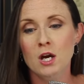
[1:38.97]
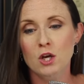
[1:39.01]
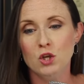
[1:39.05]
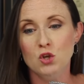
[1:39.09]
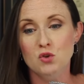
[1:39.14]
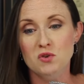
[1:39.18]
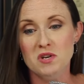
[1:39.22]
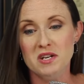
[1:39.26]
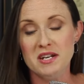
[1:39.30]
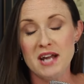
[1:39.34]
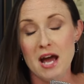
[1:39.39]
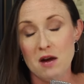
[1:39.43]

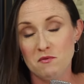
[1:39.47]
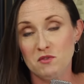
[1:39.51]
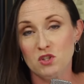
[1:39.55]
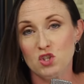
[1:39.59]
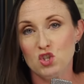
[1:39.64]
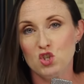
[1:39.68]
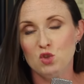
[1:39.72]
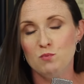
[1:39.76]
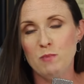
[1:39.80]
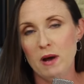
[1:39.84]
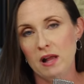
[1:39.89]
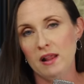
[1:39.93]
You didn't have to
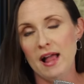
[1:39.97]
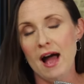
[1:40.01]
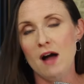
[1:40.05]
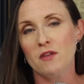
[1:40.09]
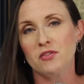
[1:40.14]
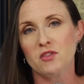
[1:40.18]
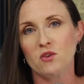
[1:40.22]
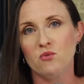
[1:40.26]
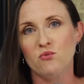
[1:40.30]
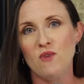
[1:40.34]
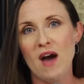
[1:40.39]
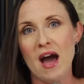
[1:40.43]
spell
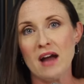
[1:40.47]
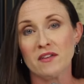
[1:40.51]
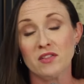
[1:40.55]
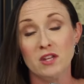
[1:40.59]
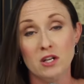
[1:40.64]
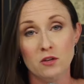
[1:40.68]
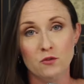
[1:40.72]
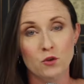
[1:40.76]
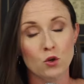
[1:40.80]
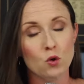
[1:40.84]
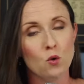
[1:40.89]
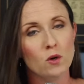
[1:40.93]
out the fact
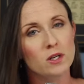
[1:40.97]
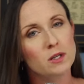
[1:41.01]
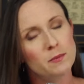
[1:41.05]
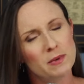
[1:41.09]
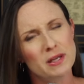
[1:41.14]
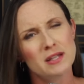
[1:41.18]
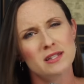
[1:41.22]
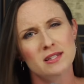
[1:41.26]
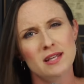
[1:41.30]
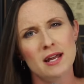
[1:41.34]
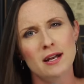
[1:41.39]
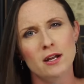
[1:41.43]
that if you're going to
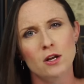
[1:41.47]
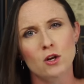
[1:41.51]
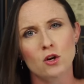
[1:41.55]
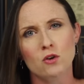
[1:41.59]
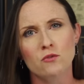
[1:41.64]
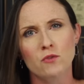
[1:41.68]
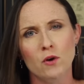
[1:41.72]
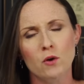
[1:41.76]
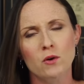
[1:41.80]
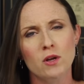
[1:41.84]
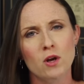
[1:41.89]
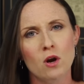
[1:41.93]
be a
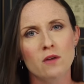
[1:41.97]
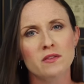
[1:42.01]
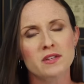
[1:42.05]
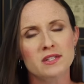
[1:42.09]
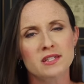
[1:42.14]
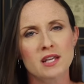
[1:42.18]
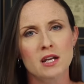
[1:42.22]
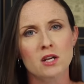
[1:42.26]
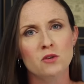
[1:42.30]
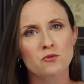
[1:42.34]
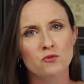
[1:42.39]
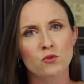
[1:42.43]
senator voting on the
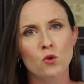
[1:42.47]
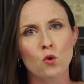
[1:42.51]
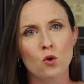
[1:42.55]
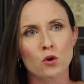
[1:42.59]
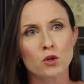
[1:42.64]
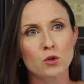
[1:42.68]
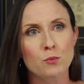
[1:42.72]
Senate floor,